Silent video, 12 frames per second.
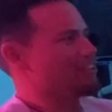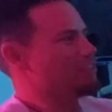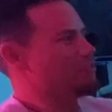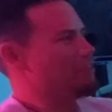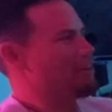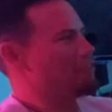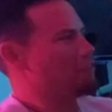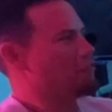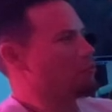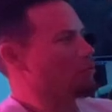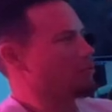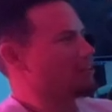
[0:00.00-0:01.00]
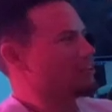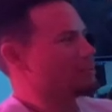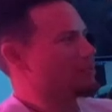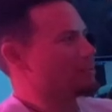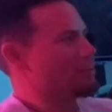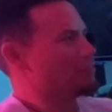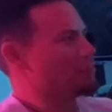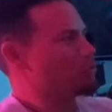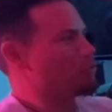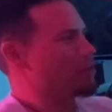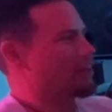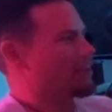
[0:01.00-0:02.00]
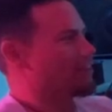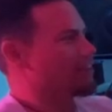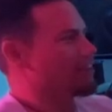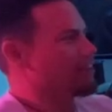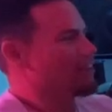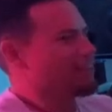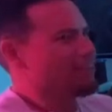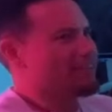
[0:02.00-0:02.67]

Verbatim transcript: You have four. He's about to have three. I know. That's why